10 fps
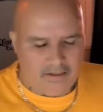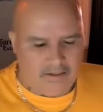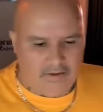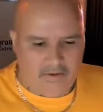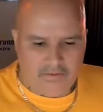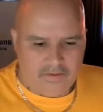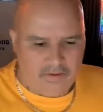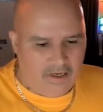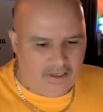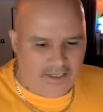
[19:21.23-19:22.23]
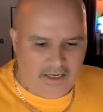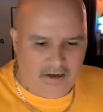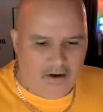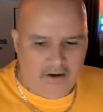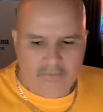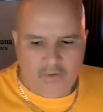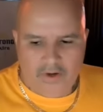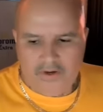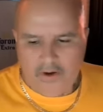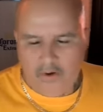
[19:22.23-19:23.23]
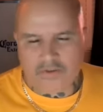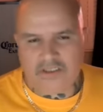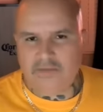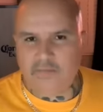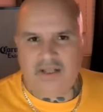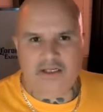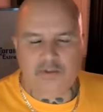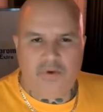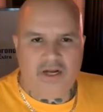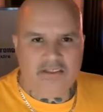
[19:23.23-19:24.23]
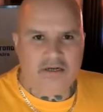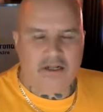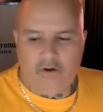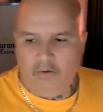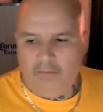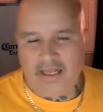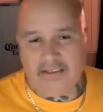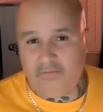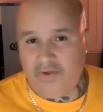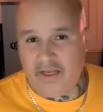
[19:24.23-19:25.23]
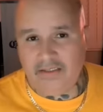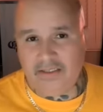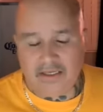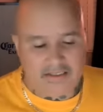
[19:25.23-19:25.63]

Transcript: you know again artie boy knows just by the expression on the old man's face